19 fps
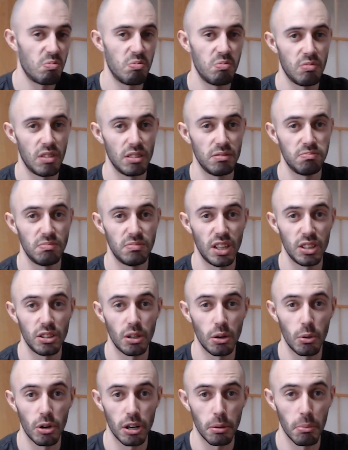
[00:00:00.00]
I don't know
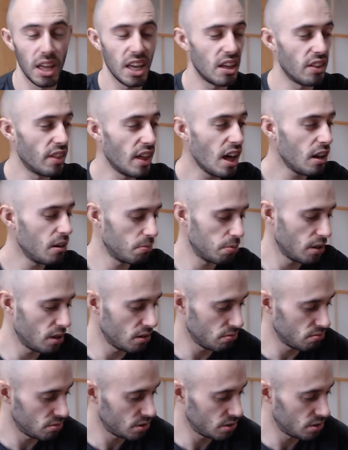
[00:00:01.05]
what to make of that, but